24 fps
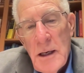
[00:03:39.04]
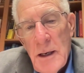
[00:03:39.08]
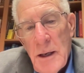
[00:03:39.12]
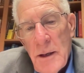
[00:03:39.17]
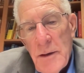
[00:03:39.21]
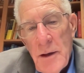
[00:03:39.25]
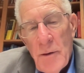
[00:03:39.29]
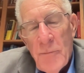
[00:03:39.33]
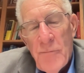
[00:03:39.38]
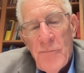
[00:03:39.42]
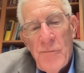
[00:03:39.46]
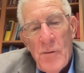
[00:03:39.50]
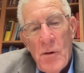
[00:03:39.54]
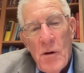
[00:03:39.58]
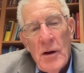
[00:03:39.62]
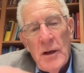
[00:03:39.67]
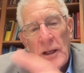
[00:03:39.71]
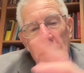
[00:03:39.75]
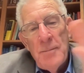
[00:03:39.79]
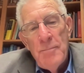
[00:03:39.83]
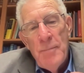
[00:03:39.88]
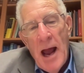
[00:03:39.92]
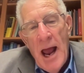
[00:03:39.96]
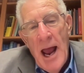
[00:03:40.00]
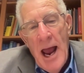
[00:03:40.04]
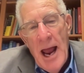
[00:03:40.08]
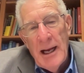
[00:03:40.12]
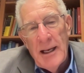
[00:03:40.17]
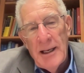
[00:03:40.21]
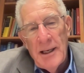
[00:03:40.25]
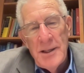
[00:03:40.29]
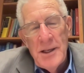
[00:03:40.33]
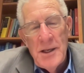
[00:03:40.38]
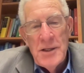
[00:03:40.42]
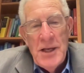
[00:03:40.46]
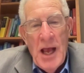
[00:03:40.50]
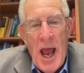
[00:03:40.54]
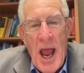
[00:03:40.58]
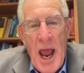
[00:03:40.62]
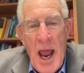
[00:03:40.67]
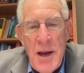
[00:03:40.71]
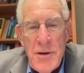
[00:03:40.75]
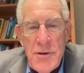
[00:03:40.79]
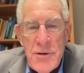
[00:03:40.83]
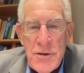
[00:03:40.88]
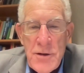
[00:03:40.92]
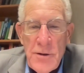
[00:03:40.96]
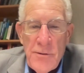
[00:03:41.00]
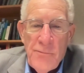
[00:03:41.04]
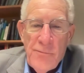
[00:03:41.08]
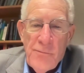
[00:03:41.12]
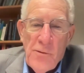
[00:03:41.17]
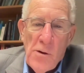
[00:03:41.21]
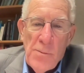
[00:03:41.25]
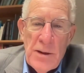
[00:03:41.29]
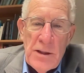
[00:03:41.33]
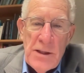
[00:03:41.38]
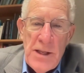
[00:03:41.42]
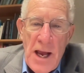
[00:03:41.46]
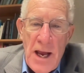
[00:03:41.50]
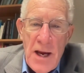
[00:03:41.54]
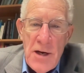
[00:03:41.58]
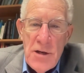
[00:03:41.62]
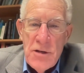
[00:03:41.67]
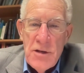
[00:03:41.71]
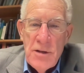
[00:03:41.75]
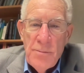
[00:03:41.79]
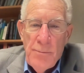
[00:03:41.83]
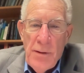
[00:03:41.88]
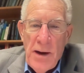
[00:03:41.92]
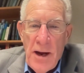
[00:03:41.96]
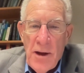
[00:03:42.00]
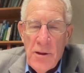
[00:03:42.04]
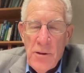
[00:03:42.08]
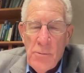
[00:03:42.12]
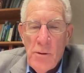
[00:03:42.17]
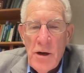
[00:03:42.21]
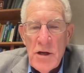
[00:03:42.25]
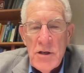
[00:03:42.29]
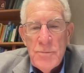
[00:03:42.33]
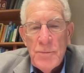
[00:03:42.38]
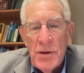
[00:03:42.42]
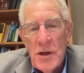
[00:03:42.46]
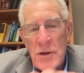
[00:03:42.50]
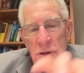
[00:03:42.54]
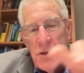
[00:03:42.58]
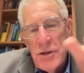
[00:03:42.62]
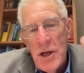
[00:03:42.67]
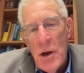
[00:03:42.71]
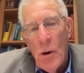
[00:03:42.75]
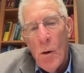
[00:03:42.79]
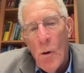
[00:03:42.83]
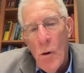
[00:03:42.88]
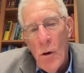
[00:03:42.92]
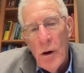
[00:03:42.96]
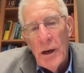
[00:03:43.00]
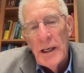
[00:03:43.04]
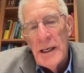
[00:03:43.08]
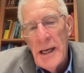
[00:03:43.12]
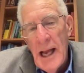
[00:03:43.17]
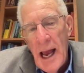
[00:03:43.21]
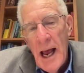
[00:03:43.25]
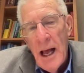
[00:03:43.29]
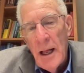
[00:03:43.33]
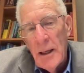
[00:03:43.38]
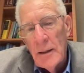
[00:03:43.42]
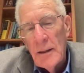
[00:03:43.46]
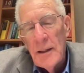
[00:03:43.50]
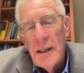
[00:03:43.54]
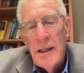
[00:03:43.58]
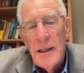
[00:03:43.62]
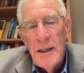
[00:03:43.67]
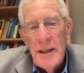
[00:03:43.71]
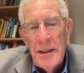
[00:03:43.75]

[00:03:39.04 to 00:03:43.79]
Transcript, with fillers: They're falling back on these ancient fermentation pathways because the organelle